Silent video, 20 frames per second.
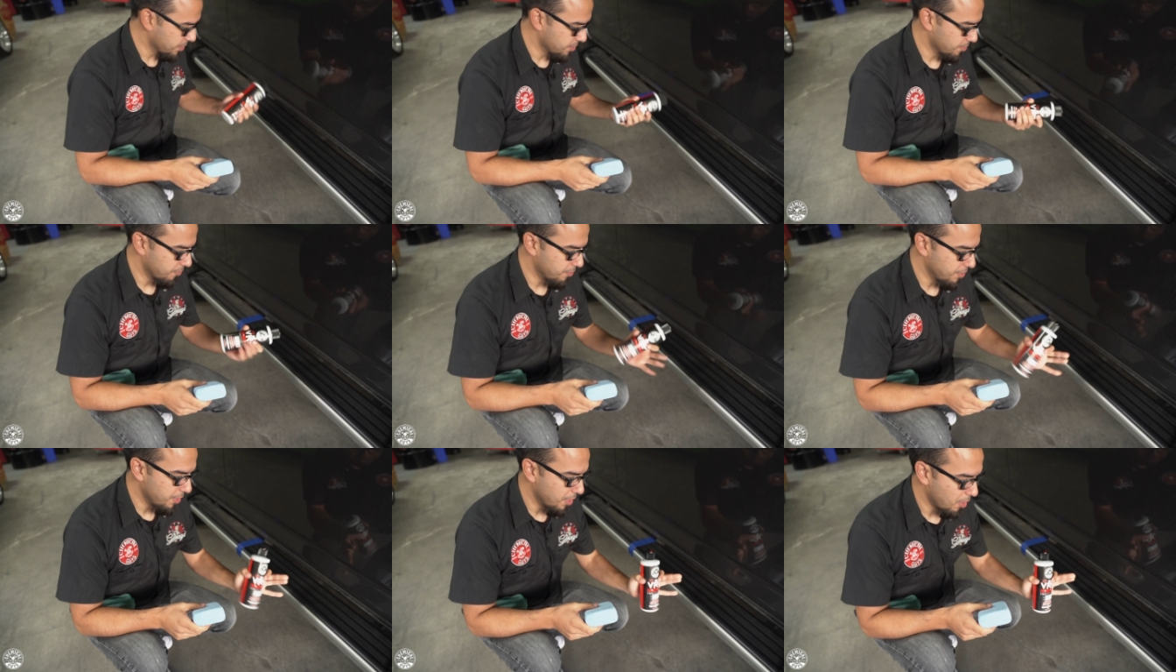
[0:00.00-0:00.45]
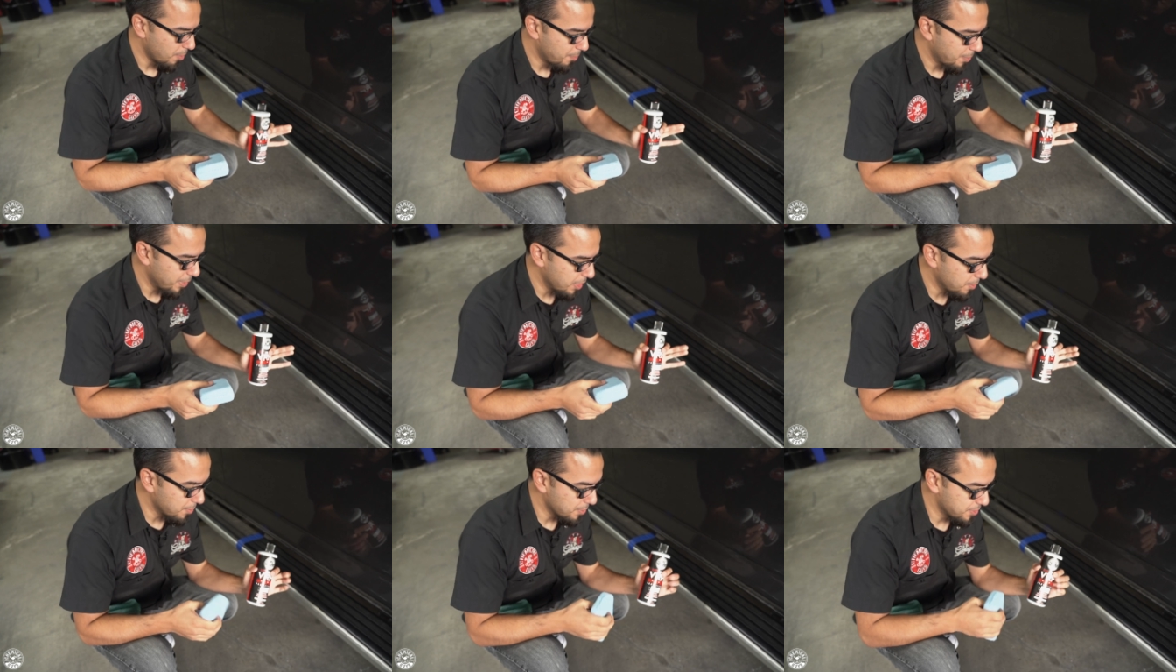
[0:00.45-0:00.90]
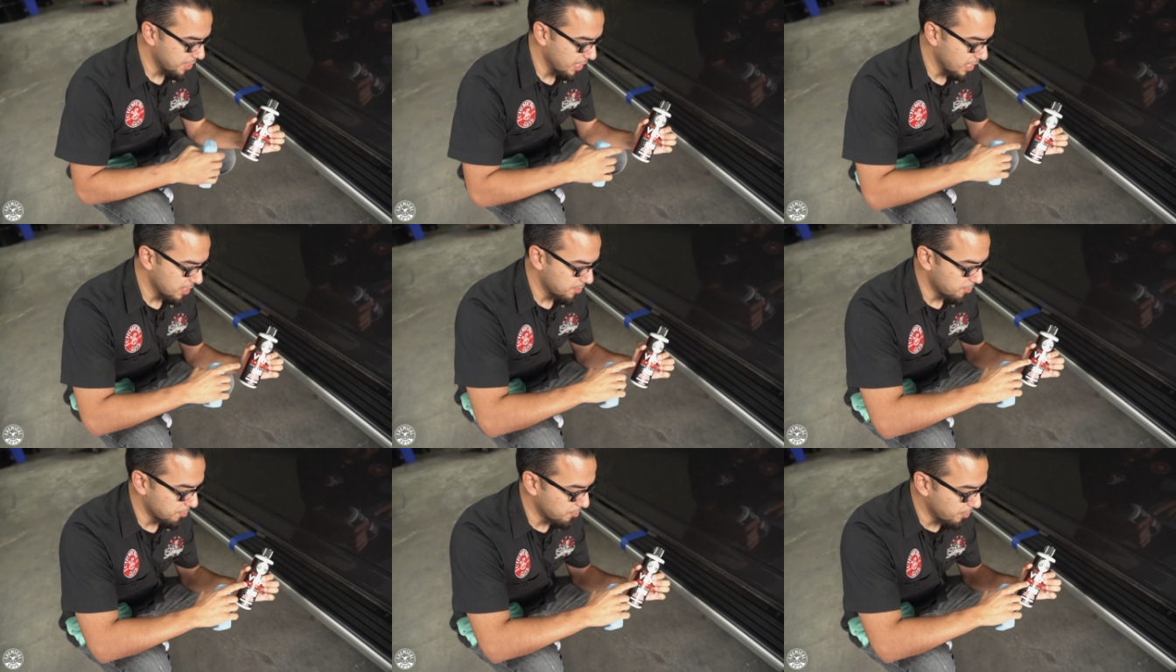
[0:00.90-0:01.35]
is V R P, which
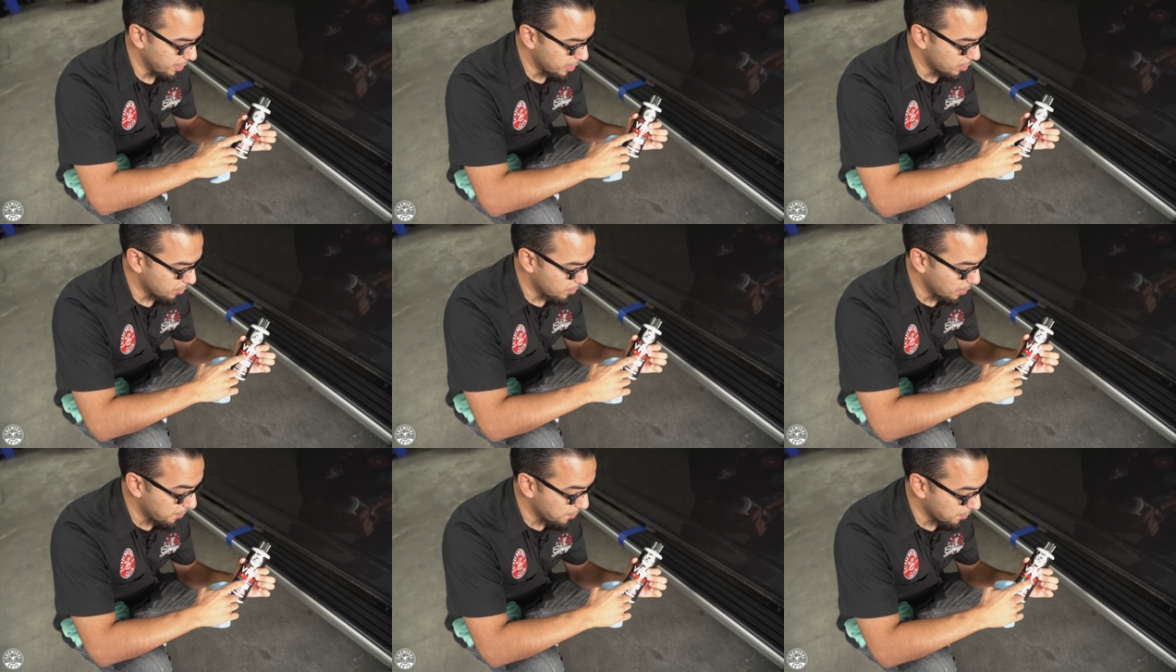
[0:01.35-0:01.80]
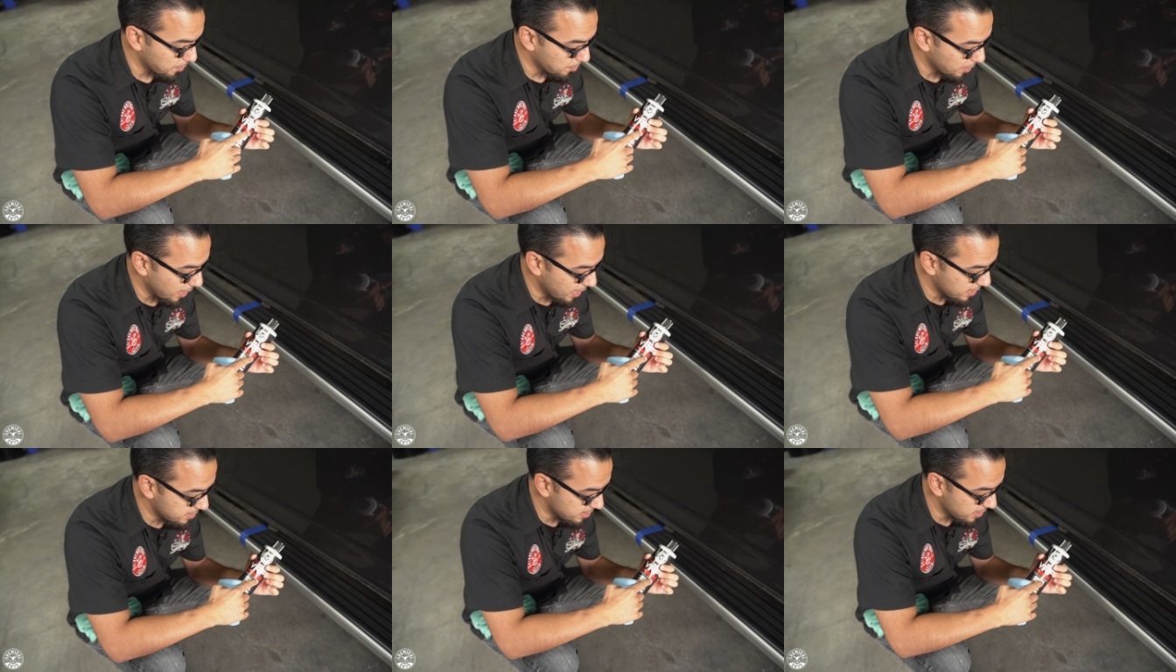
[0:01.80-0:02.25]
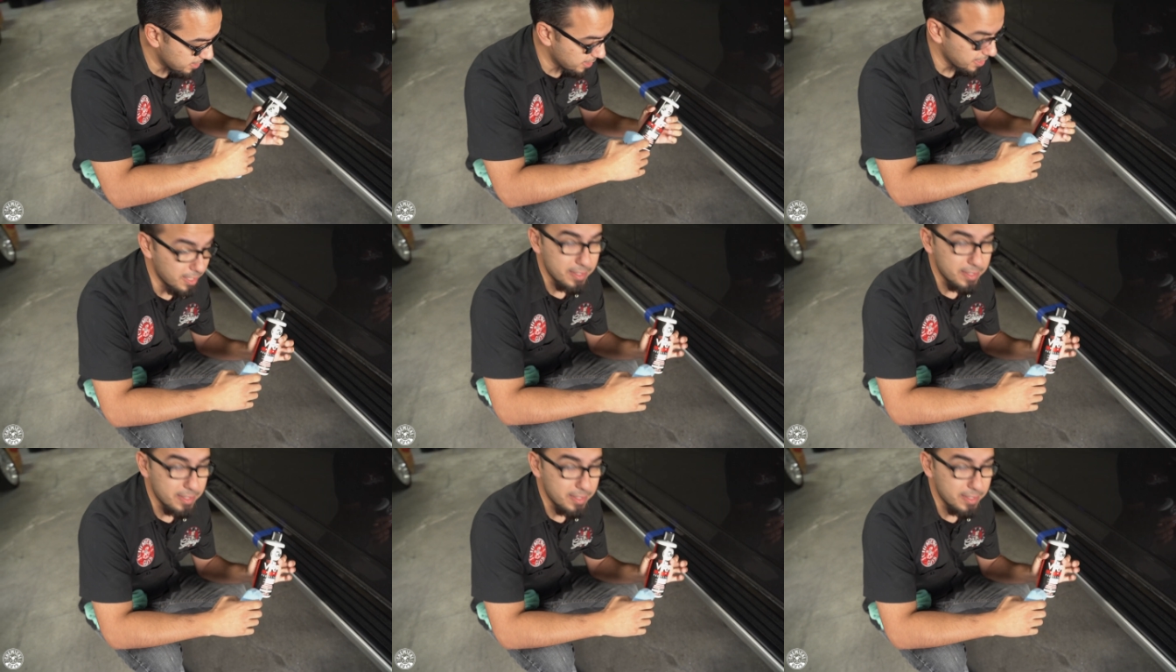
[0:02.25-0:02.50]
stands for vinyl, rubber, and plastic,